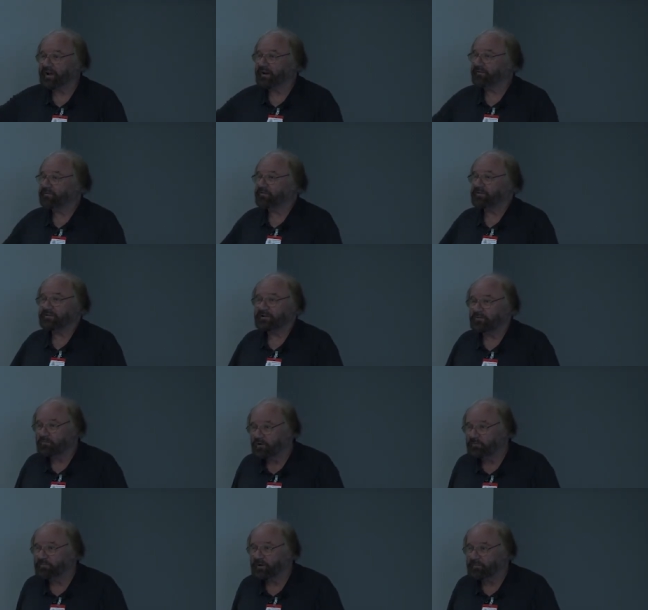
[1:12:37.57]
And of course it
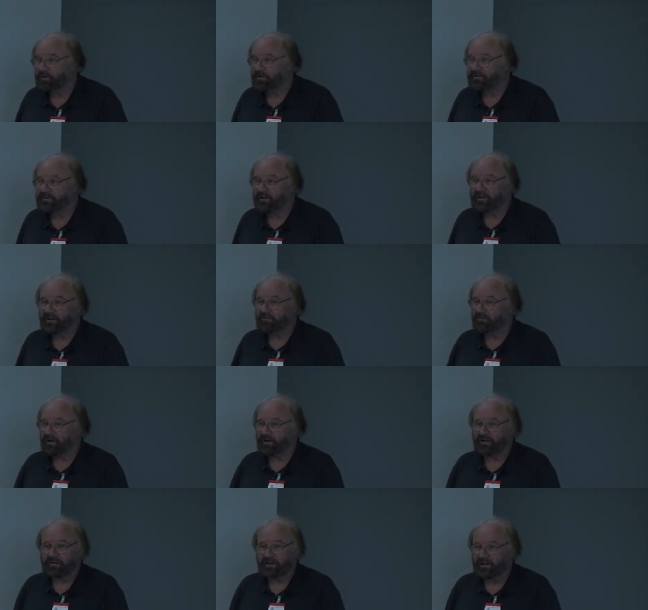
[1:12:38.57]
would be because they can
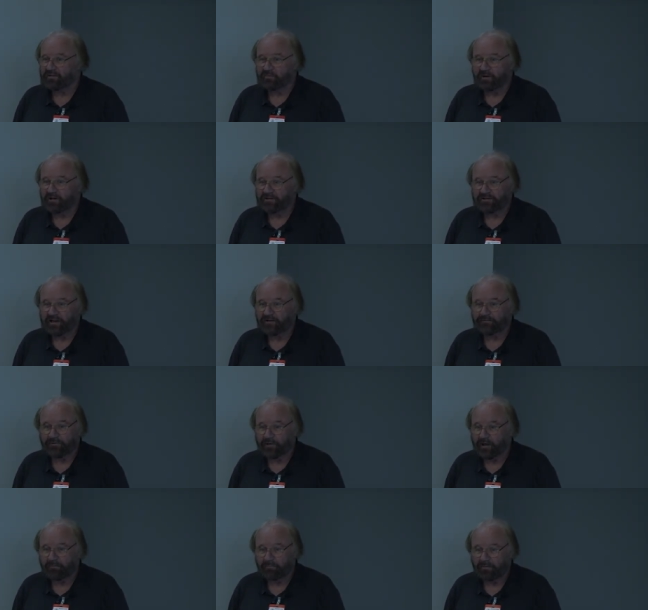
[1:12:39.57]
recognize when it's done for
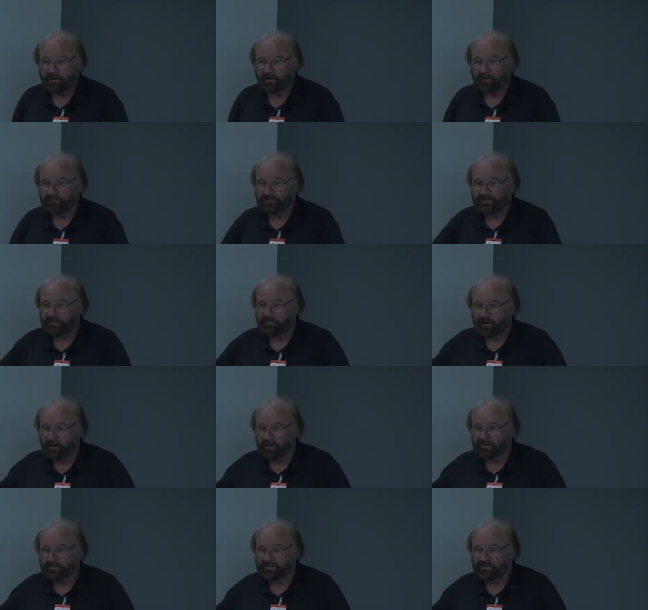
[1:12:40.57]
them and not for somebody
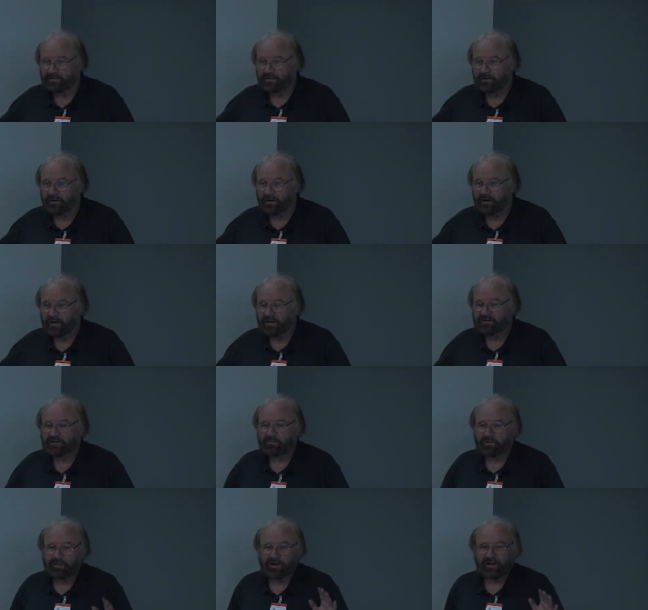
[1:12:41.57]
else.
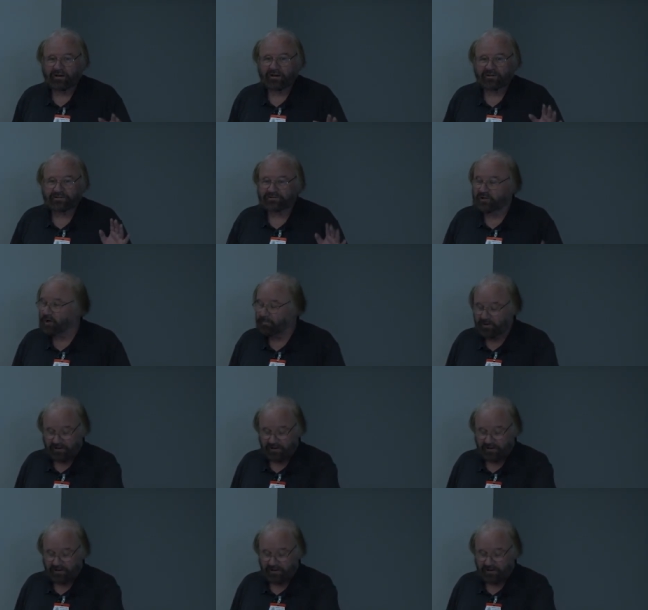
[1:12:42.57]
So with that, I'll stop.